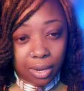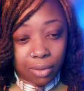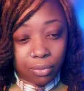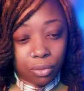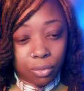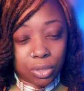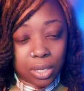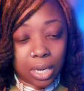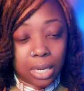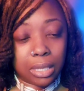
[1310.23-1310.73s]
if
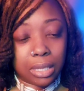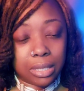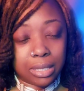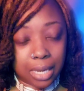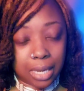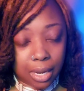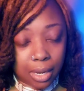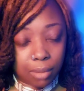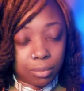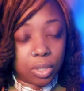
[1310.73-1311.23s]
you take the
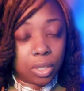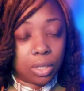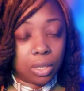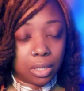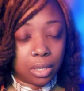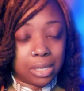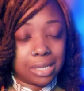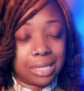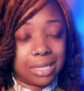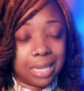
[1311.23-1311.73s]
time to
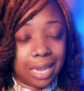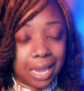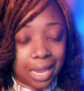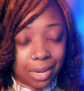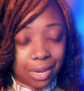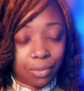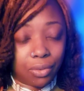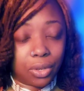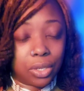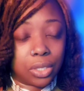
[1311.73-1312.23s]
look inside
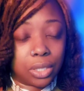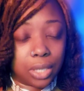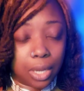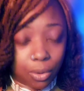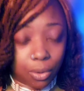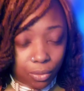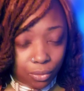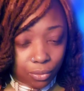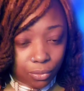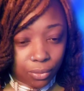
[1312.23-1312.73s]
of
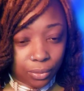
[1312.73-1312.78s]
yourself.